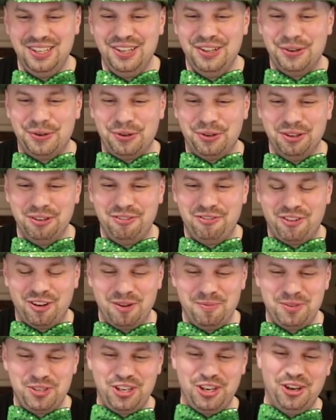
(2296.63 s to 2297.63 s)
Old
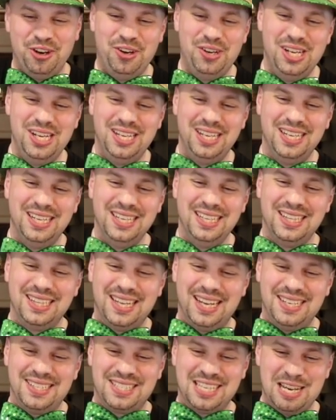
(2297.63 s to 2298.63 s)
Farm Show,
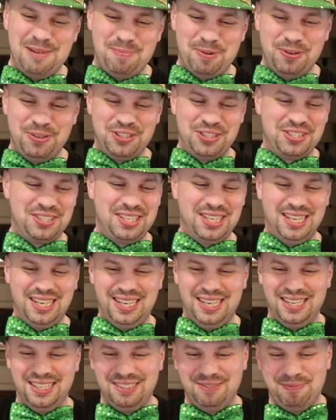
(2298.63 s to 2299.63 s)
that typo just
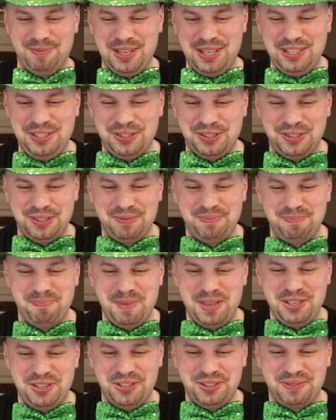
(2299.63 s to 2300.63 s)
made your
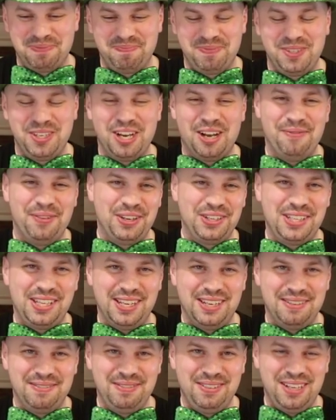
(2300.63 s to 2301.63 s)
comment
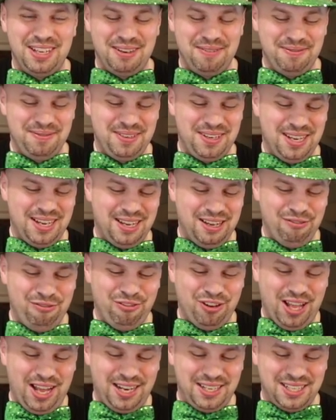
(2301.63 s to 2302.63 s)
get
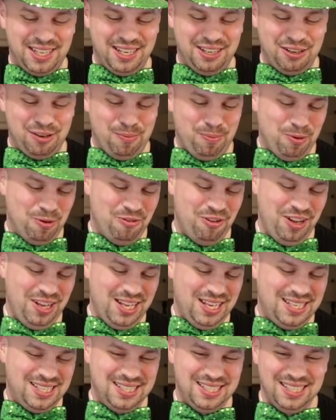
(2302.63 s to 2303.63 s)
flagged. I had to approve
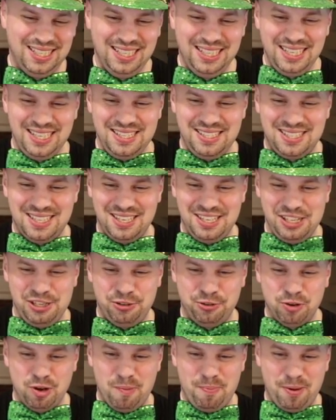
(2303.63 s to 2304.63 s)
it. He said he
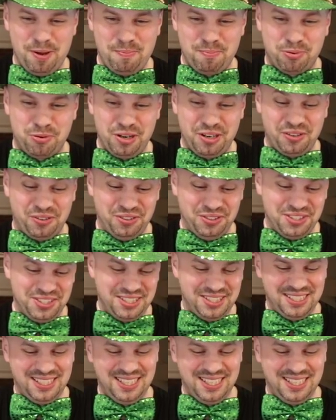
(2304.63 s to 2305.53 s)
grew up on prickles.